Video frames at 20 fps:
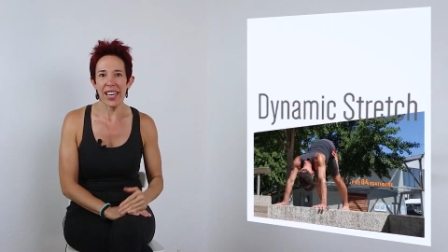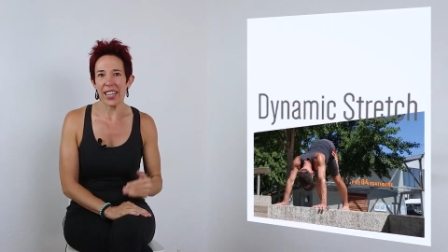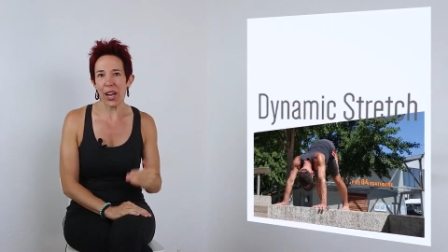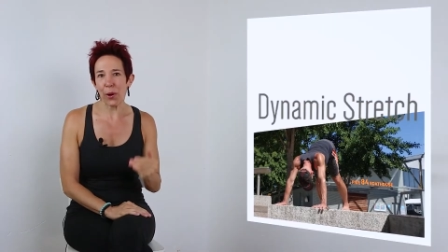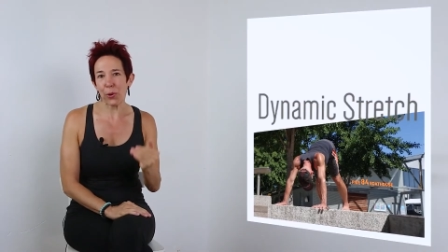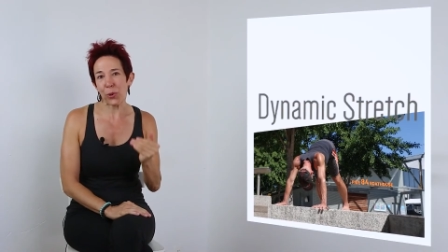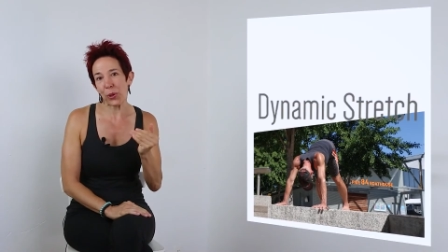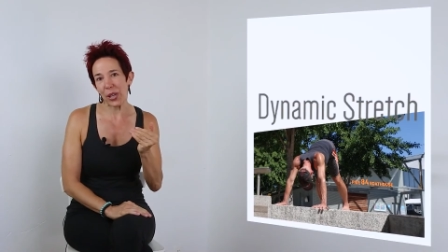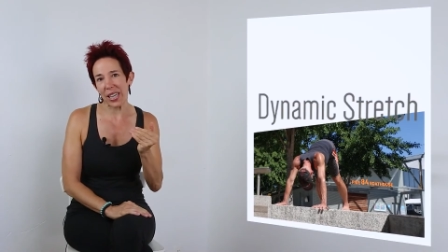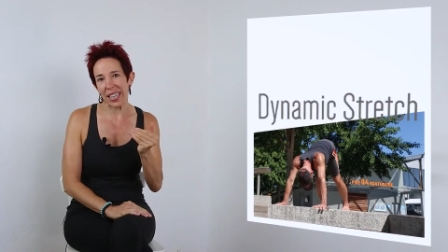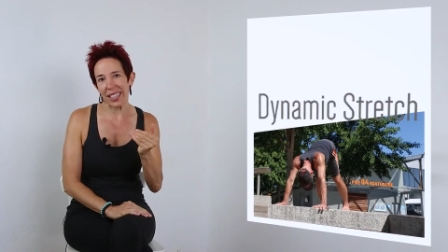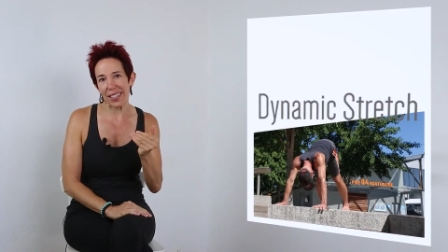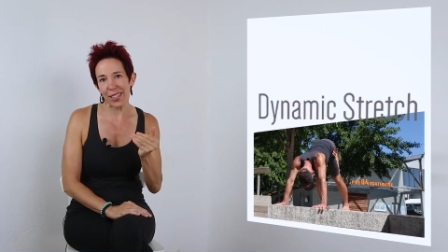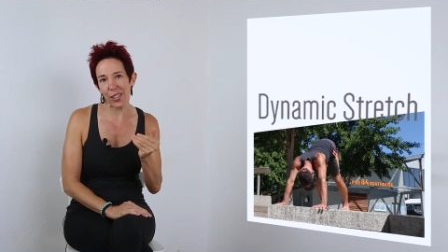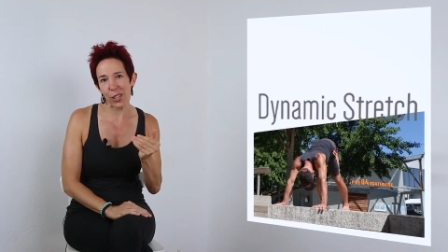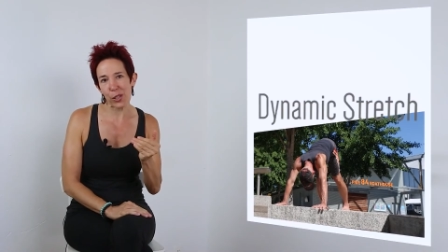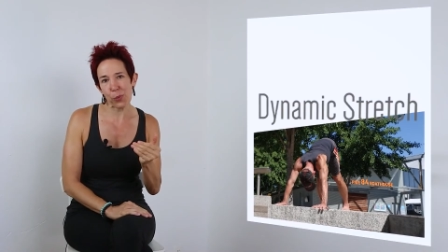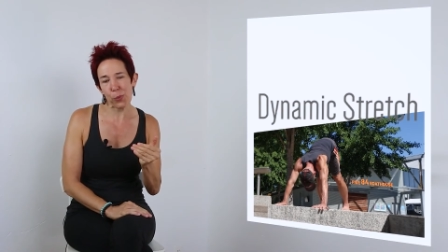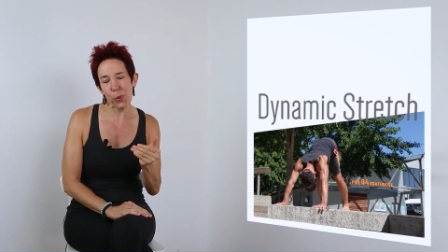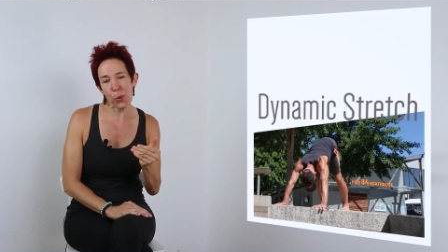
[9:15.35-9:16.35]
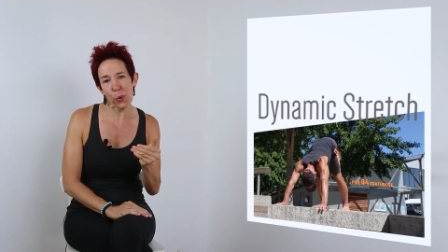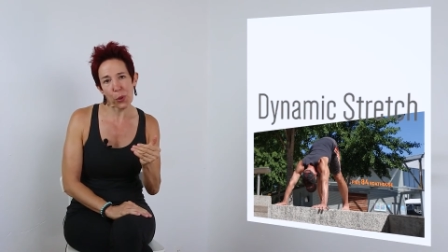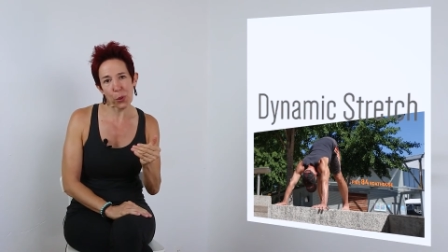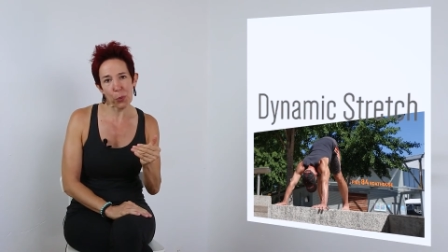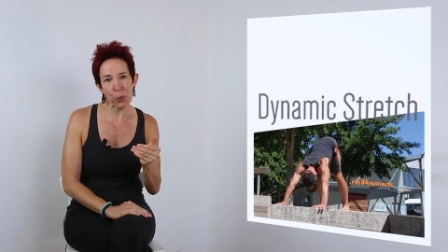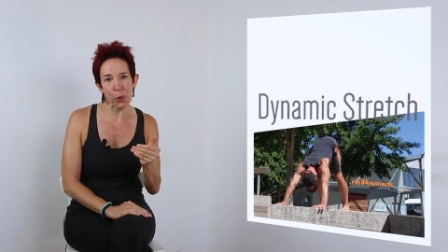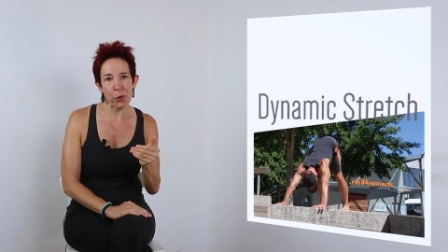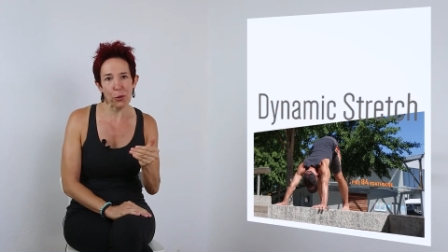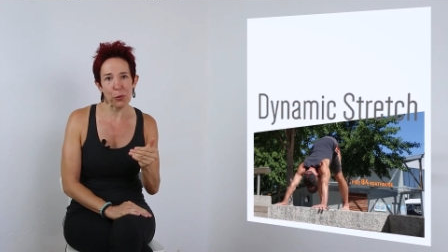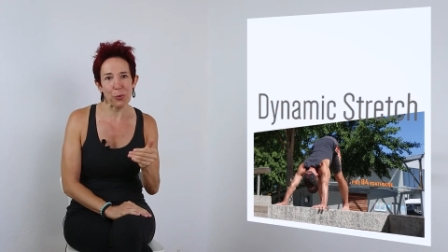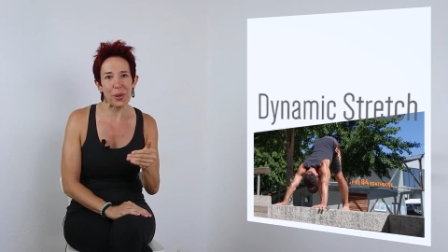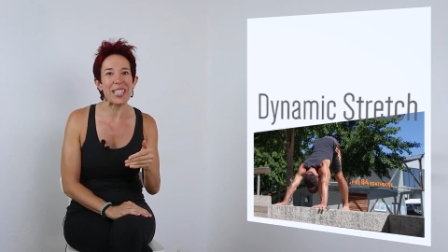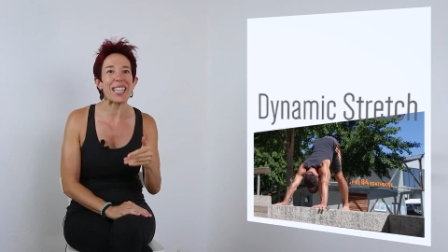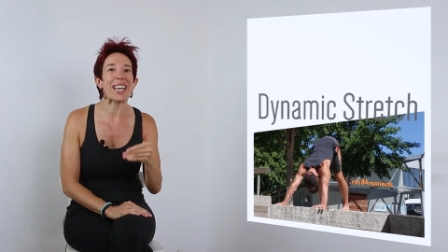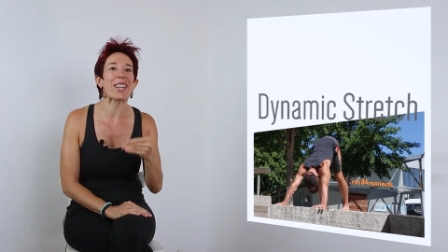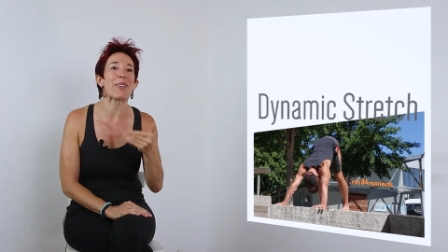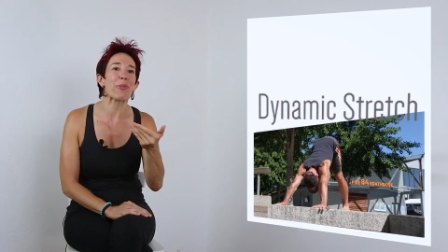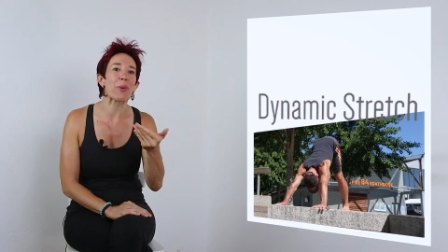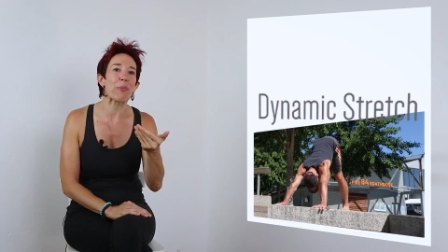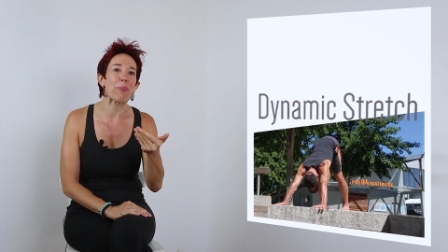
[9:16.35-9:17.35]
Now create a smooth movement
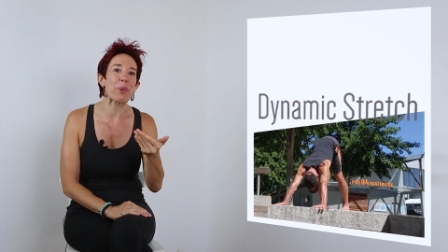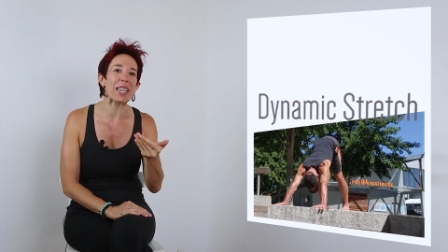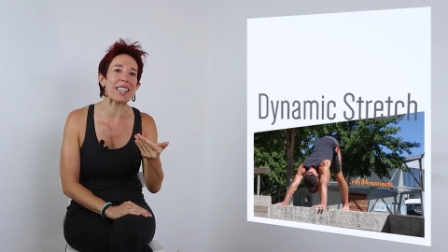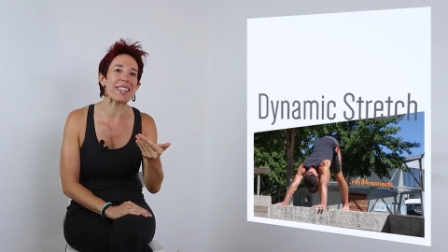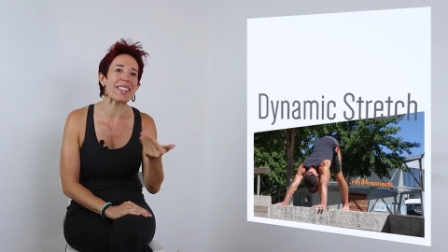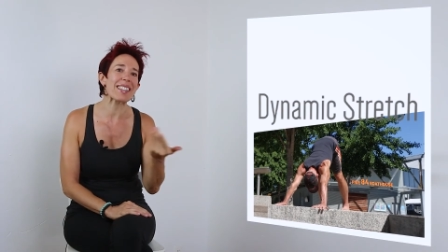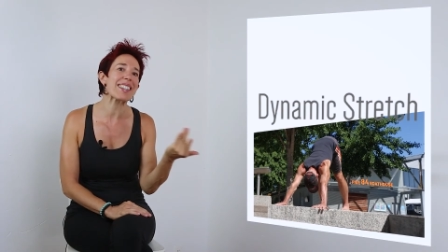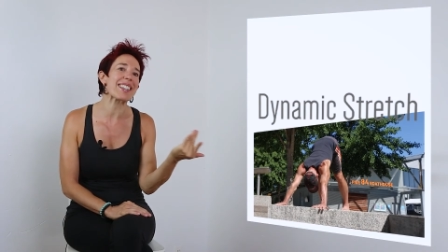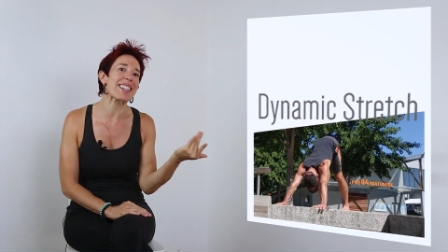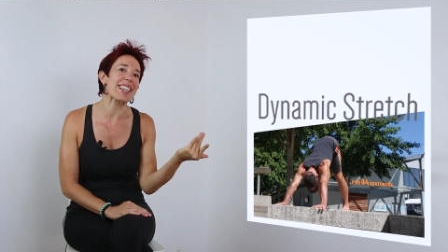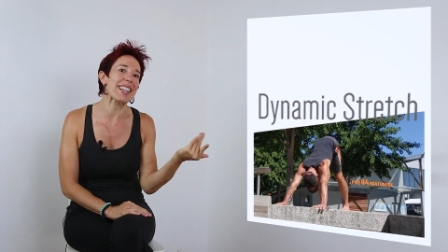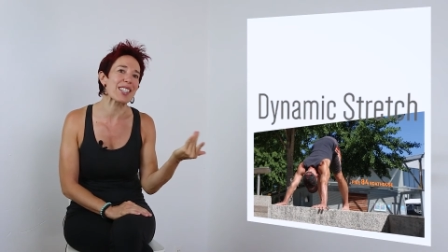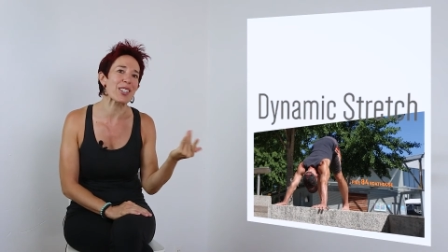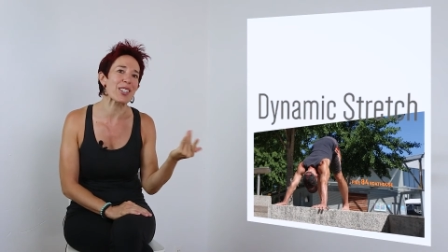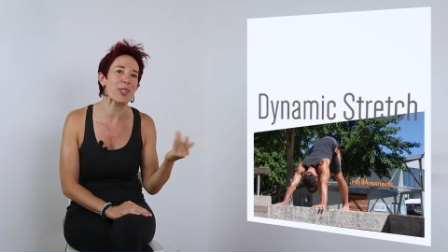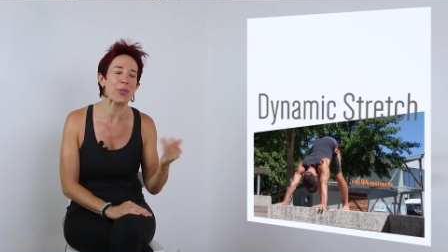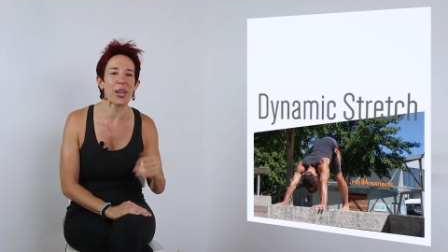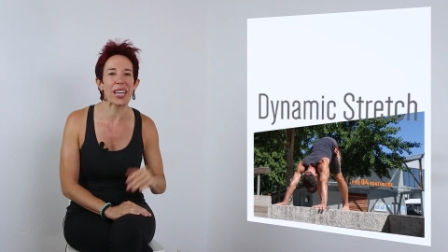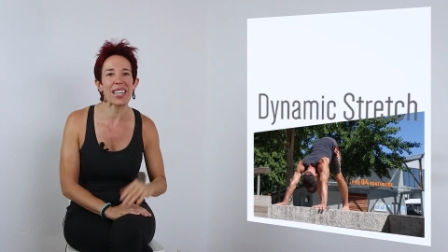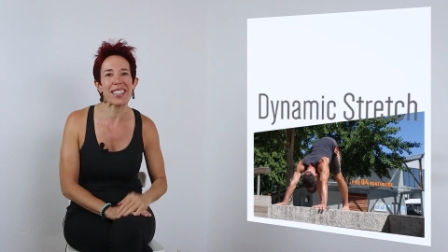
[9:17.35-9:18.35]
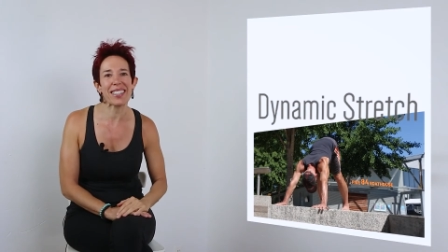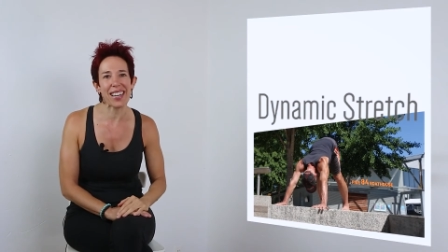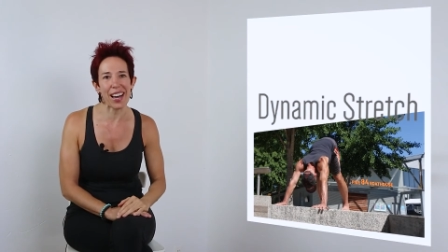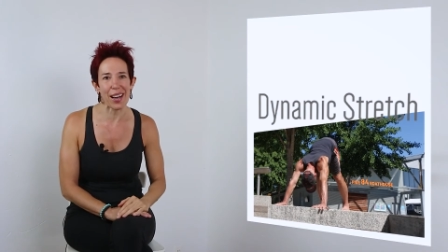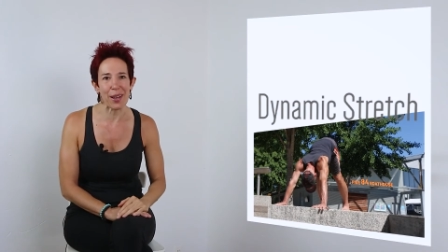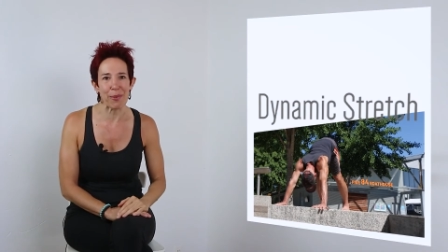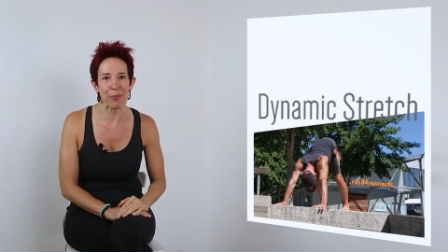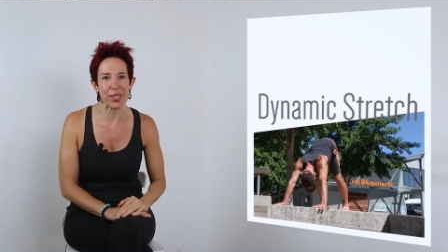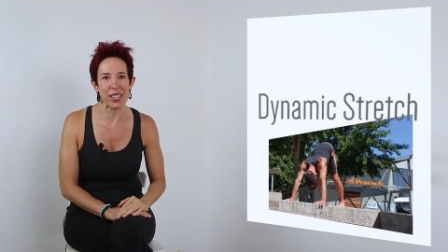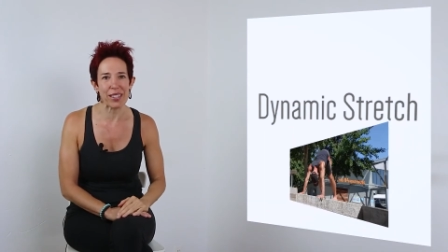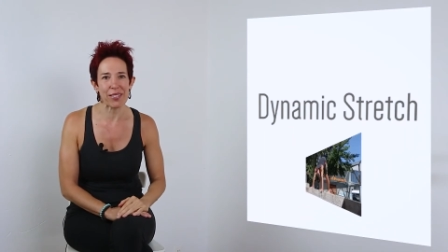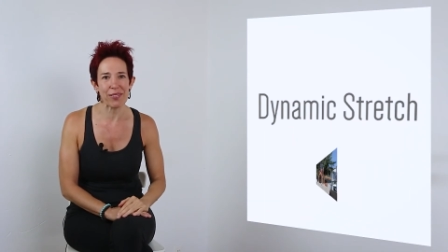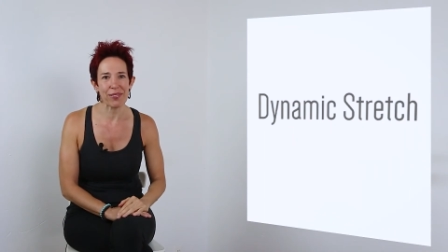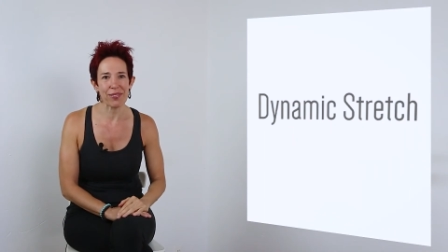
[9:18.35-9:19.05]
and repeat this six to eight times